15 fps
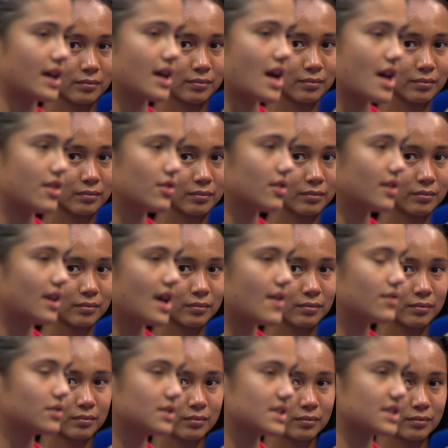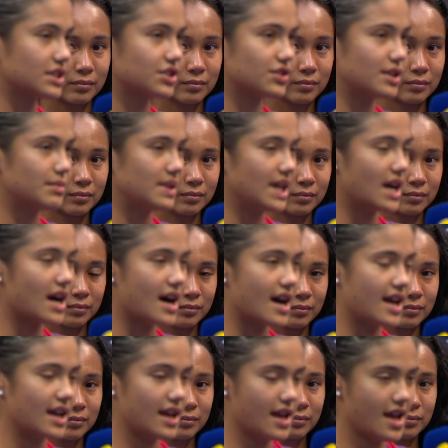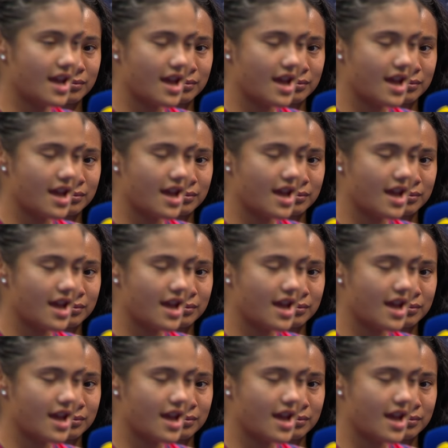I thought the level was extremely high,